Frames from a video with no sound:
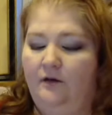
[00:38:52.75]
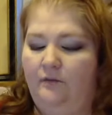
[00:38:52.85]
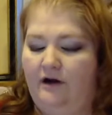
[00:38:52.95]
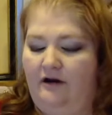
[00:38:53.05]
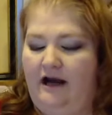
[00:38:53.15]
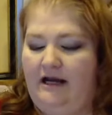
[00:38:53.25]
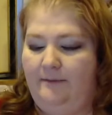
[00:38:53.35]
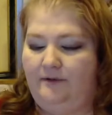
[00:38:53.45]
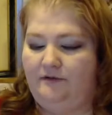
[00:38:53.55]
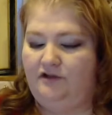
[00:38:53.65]
where you're
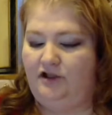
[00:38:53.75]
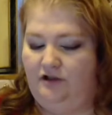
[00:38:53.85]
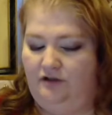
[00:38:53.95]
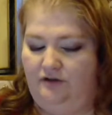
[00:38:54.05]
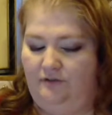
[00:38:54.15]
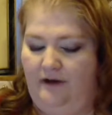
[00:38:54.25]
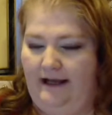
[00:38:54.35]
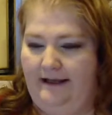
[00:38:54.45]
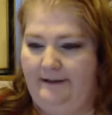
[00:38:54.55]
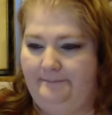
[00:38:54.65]
able to
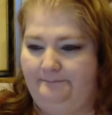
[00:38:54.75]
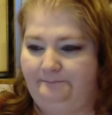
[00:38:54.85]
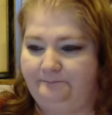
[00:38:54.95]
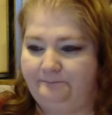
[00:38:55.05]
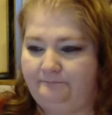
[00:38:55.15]
um,